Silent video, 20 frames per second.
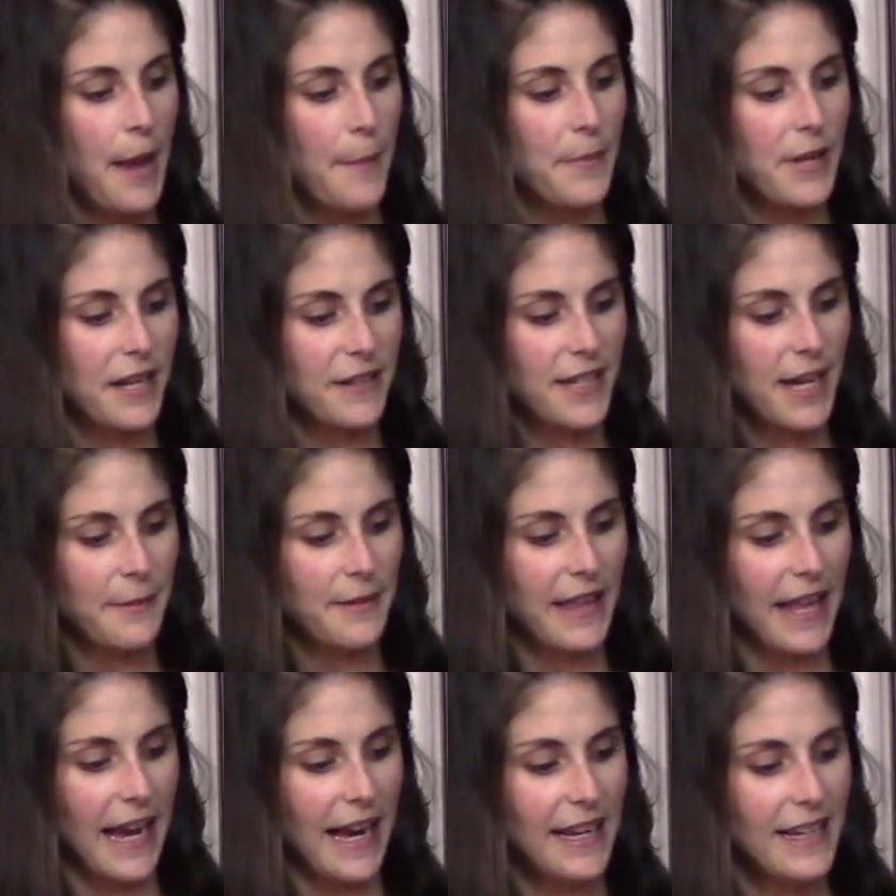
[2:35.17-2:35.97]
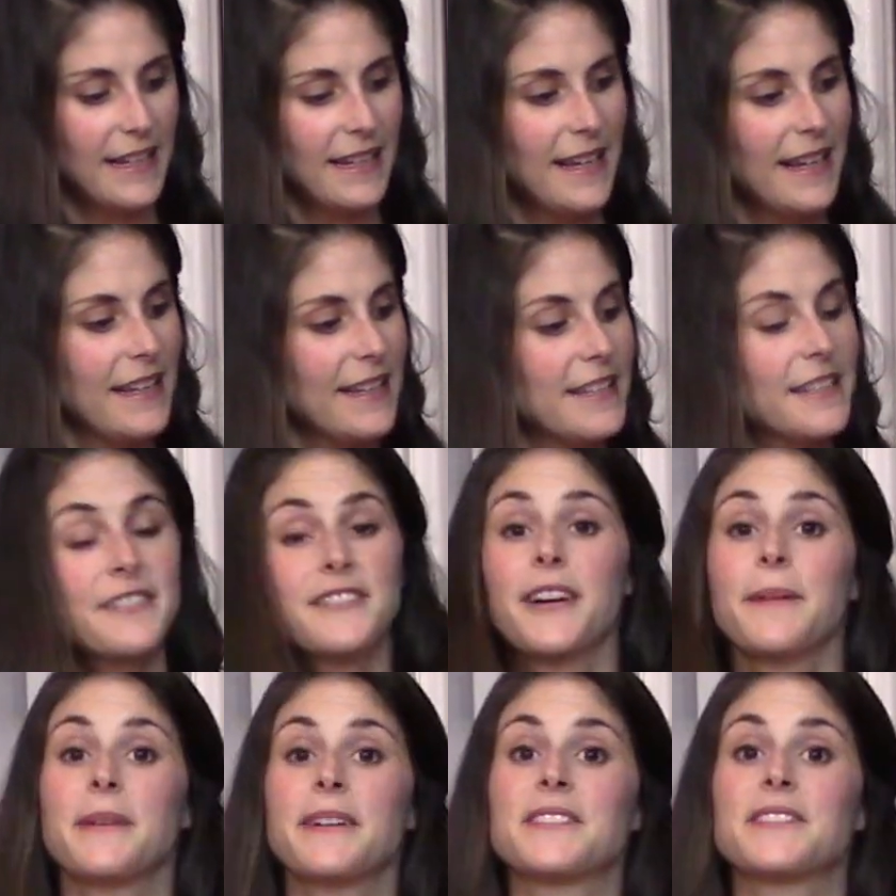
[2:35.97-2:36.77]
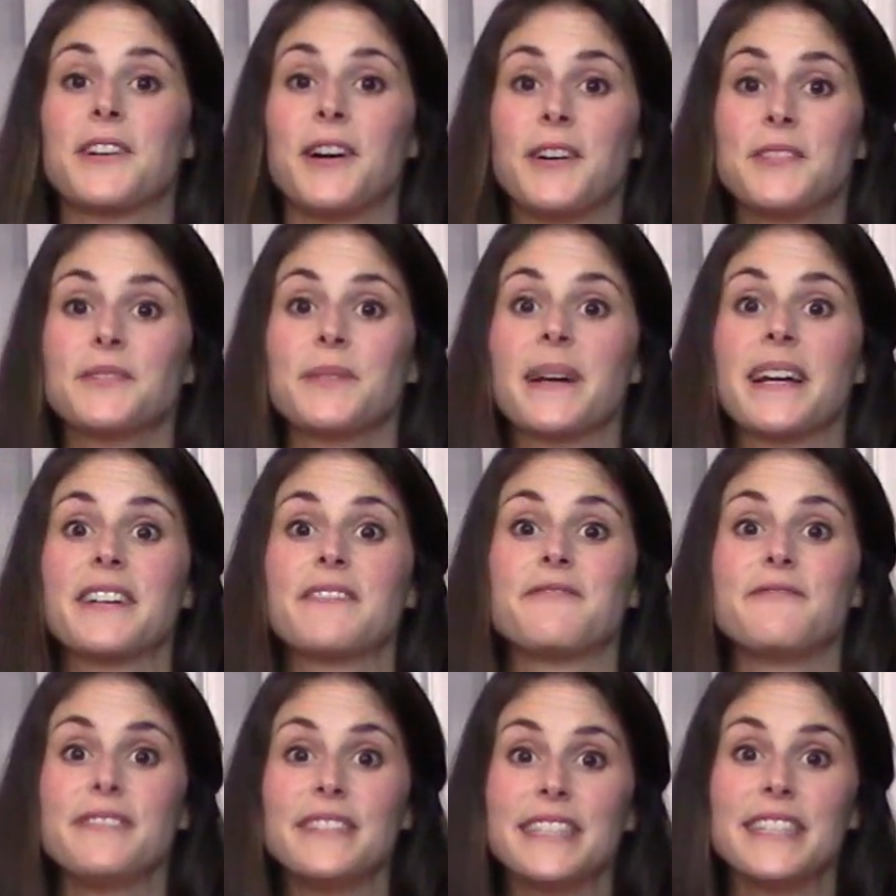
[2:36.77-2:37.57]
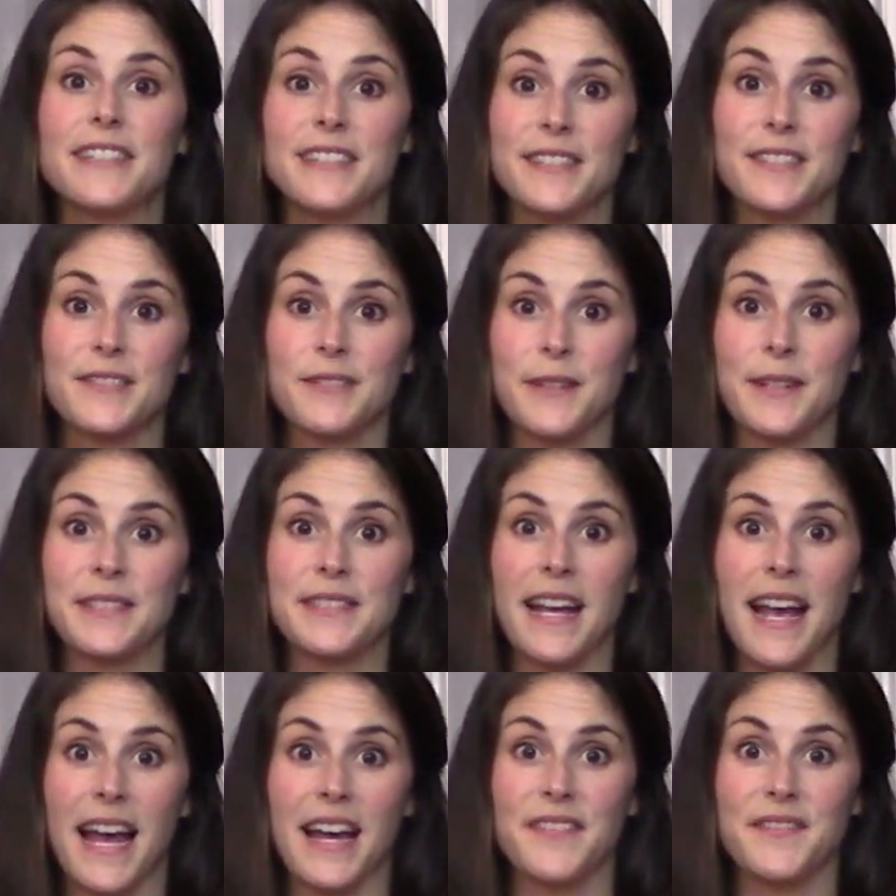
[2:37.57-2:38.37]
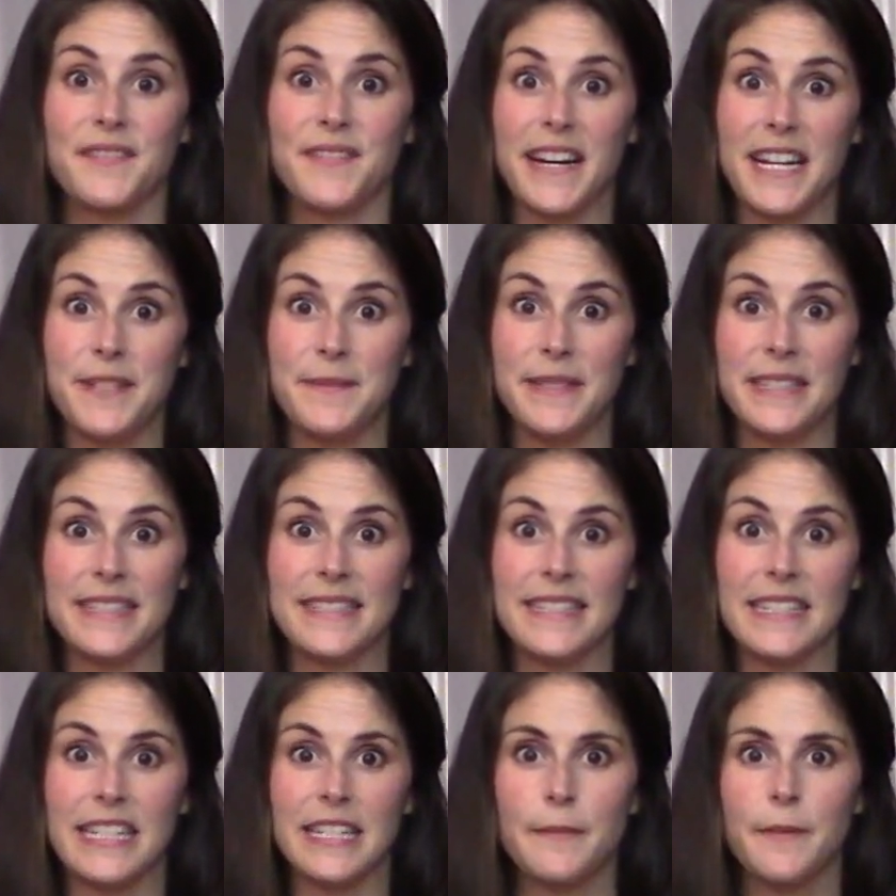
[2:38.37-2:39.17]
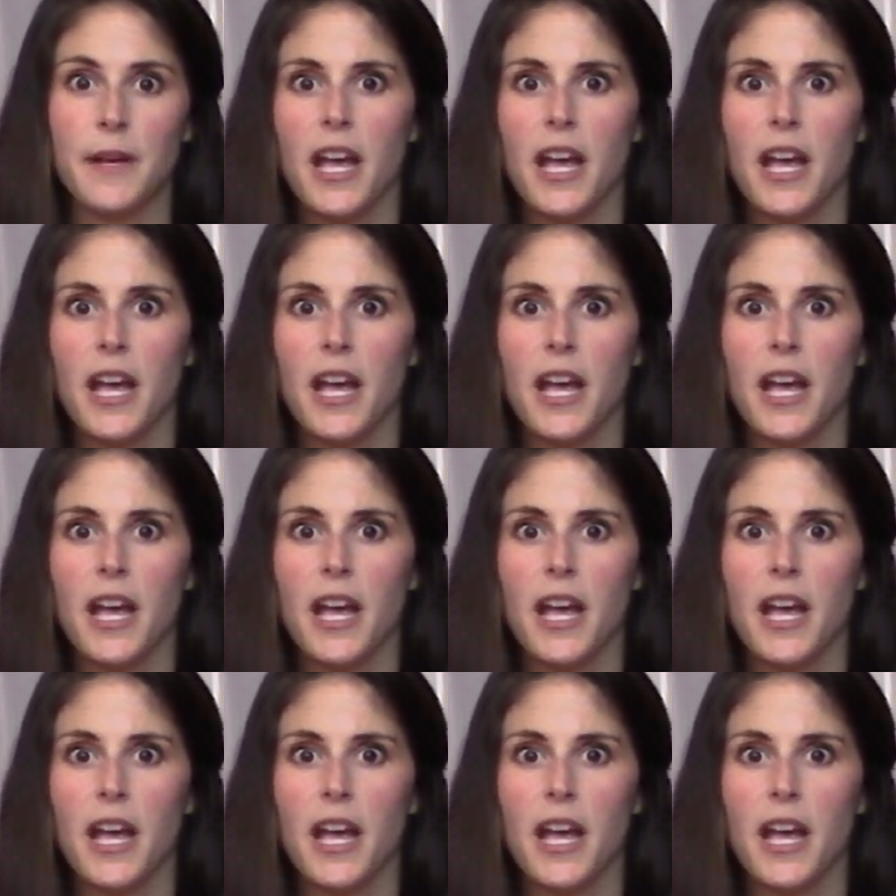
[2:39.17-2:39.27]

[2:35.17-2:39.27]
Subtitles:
But on top of that, strawberries are also a really good source of vitamin C.